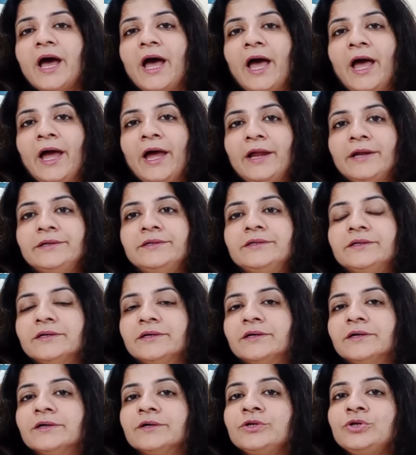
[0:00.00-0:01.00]
and
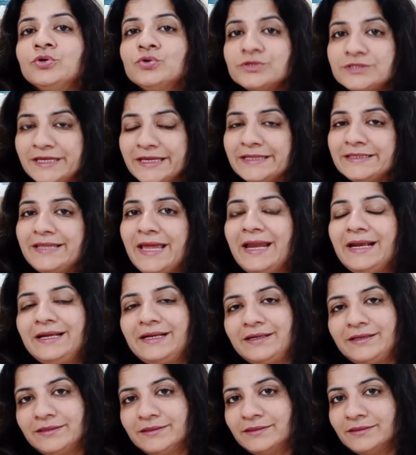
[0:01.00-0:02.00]
using
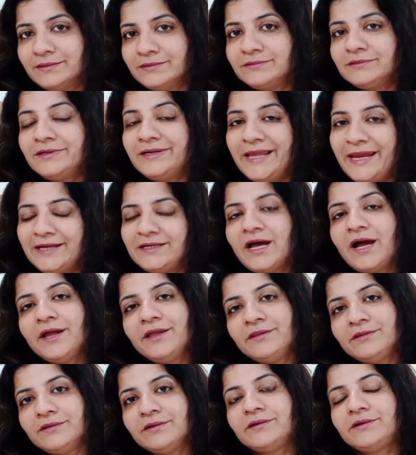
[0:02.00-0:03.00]
that
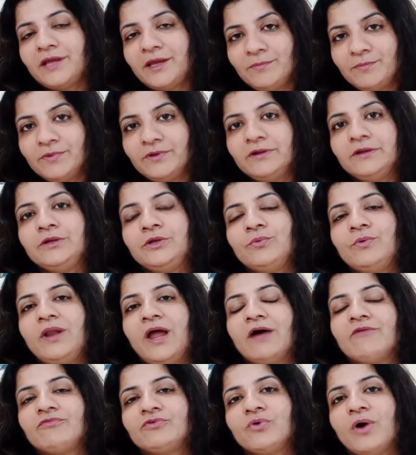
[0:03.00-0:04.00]
data in the table, you will
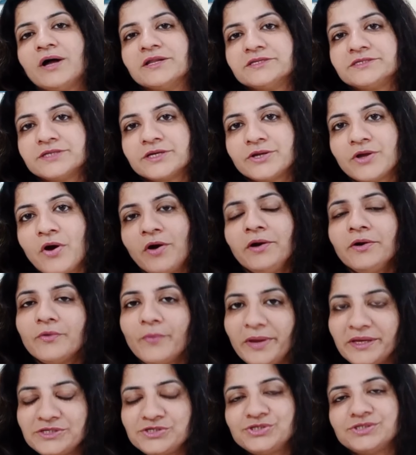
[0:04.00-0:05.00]
have to answer your
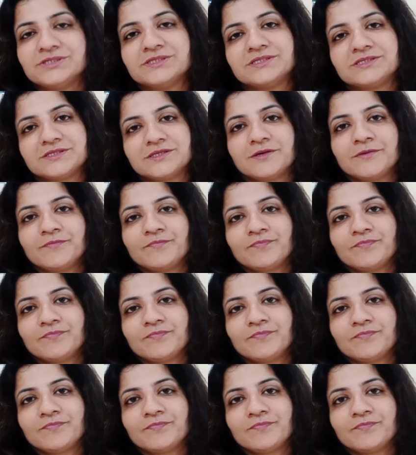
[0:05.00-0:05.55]
questions.